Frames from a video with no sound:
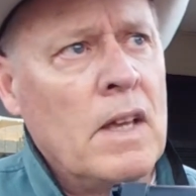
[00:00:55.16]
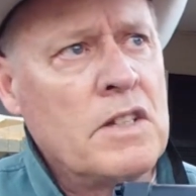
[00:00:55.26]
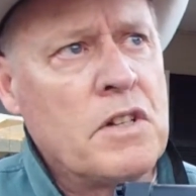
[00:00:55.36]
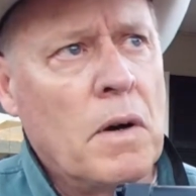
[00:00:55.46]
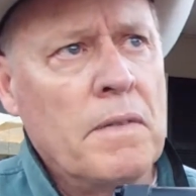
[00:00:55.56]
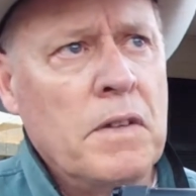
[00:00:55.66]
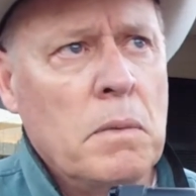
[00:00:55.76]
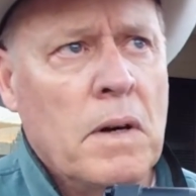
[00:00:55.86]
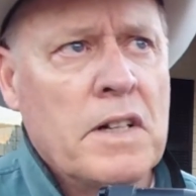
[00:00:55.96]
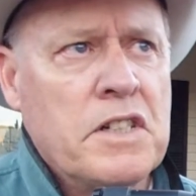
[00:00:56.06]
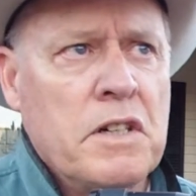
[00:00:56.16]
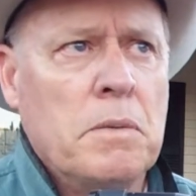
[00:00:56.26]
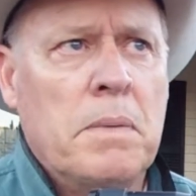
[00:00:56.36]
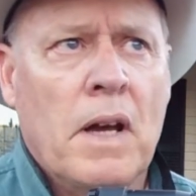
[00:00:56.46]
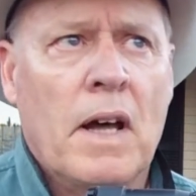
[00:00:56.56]
So if you want to
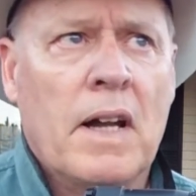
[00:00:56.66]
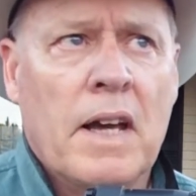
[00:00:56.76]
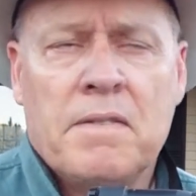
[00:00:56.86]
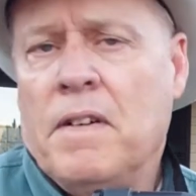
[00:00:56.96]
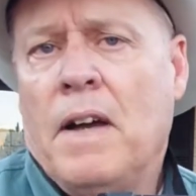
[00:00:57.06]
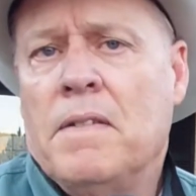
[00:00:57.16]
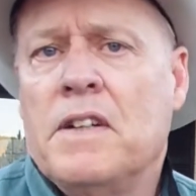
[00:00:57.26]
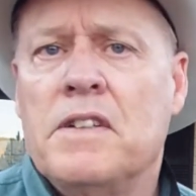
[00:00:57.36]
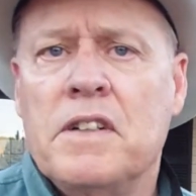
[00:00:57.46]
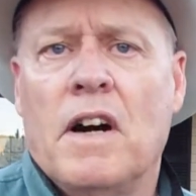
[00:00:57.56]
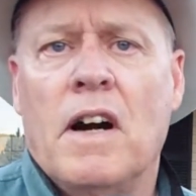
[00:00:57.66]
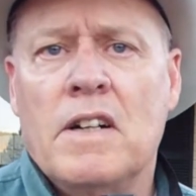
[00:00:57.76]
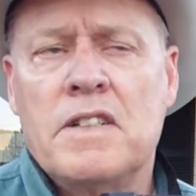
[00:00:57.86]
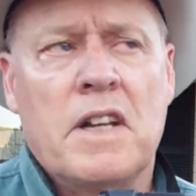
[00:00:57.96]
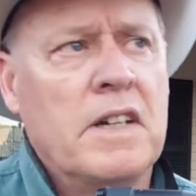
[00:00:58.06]
shoot beyond like 500
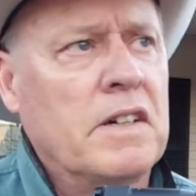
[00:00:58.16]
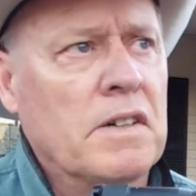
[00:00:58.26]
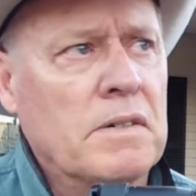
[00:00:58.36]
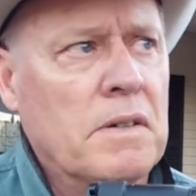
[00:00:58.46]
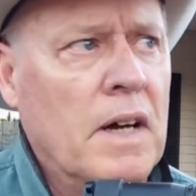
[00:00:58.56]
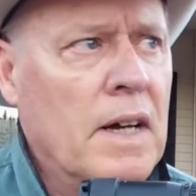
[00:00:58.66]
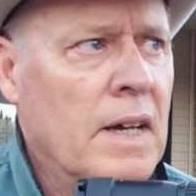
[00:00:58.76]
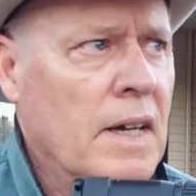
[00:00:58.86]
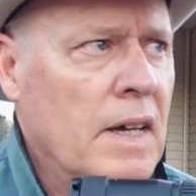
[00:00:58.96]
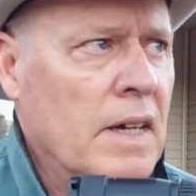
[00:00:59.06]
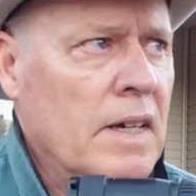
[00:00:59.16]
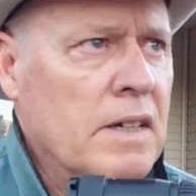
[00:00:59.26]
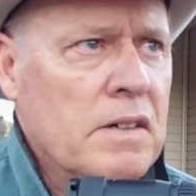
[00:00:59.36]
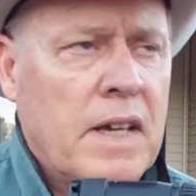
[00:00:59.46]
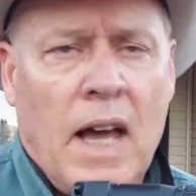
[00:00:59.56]
yards and your
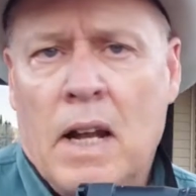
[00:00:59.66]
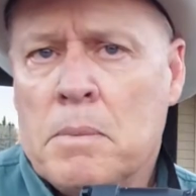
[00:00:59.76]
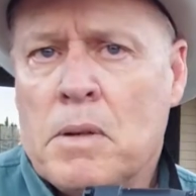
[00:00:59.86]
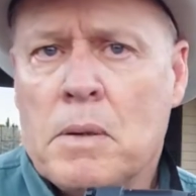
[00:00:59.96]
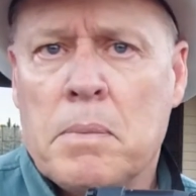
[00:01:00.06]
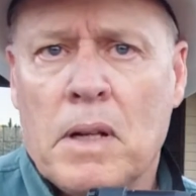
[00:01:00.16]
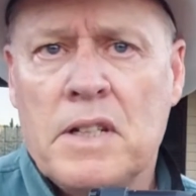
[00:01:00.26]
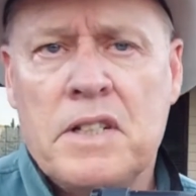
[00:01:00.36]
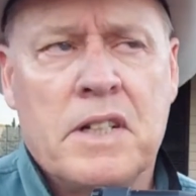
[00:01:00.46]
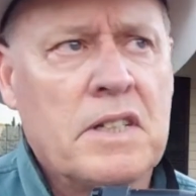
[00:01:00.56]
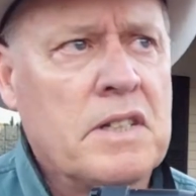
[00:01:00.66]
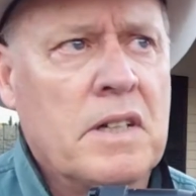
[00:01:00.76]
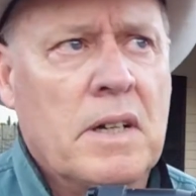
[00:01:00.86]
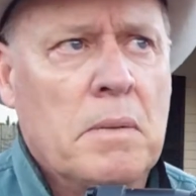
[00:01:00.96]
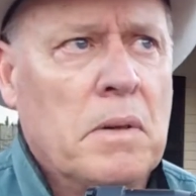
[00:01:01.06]
caliber ballistics
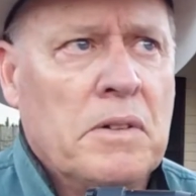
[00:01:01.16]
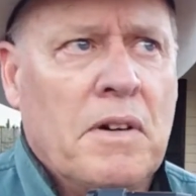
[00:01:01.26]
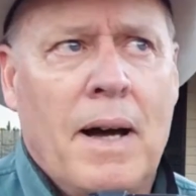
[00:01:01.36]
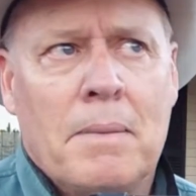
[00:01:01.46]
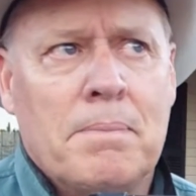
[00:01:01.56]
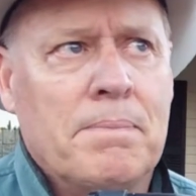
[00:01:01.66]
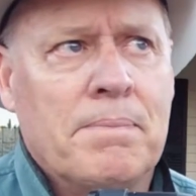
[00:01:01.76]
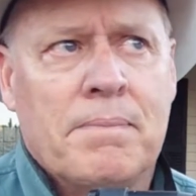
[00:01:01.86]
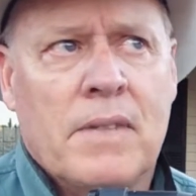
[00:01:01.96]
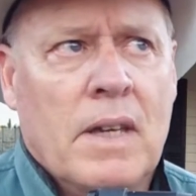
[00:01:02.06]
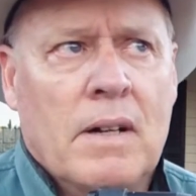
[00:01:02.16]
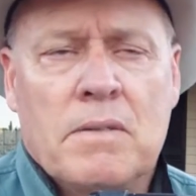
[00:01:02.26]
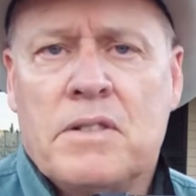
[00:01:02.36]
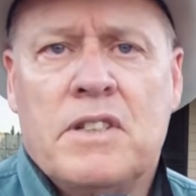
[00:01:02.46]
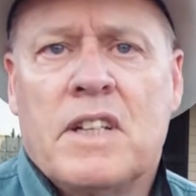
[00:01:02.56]
will drop, you know,
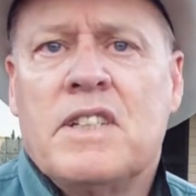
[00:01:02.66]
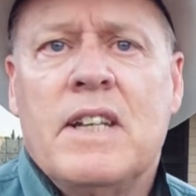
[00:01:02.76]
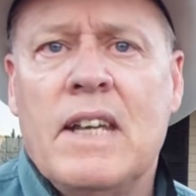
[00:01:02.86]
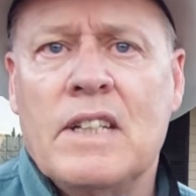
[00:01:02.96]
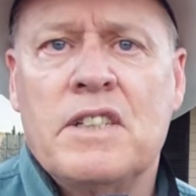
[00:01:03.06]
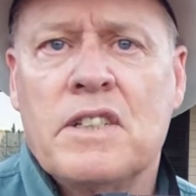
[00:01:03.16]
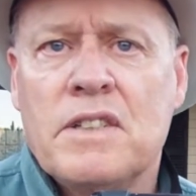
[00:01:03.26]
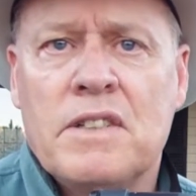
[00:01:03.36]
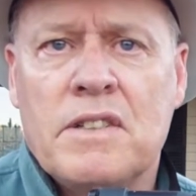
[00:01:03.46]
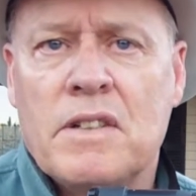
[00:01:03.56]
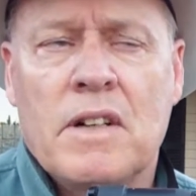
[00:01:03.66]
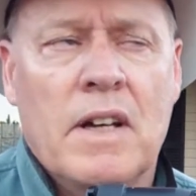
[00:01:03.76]
60 inches,